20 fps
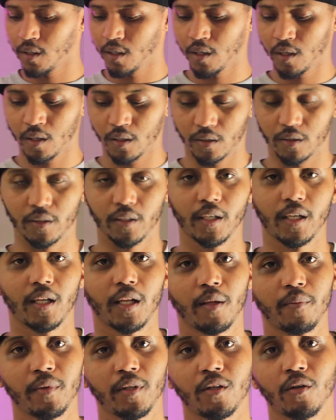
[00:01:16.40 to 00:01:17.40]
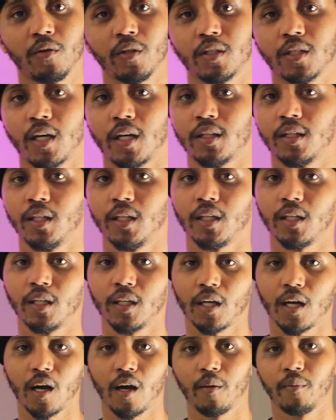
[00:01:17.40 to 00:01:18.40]
So yeah, let me know what y'all think in the
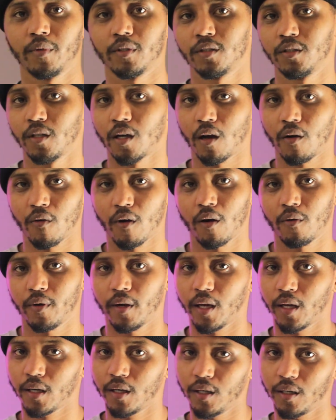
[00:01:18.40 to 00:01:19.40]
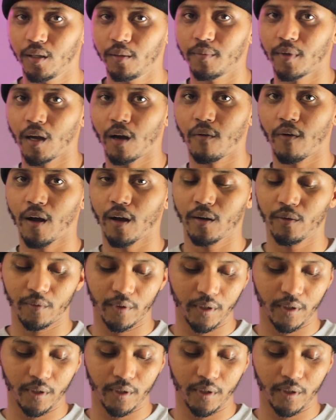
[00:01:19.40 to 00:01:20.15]
comments. Do y'all rock with that cup? Y'all rocking